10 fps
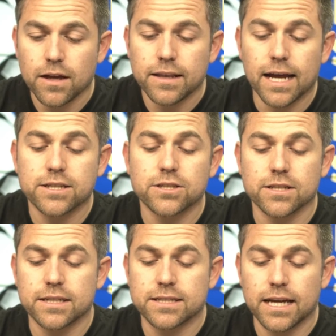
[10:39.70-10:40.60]
Next, it's
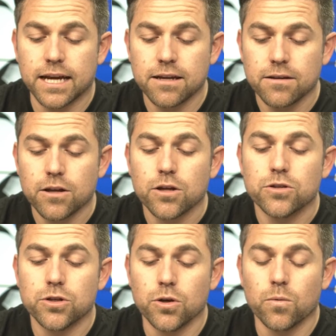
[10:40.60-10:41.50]
going to say,
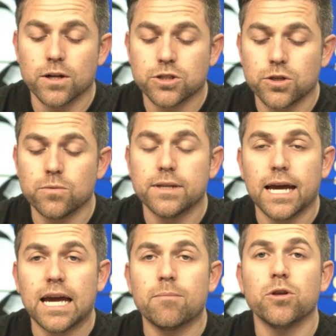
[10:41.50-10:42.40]
do you want to
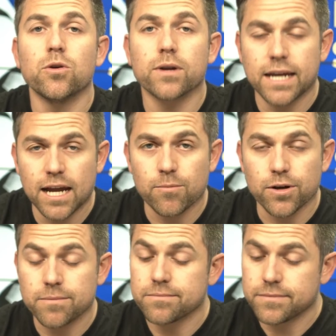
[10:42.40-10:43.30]
name your camera?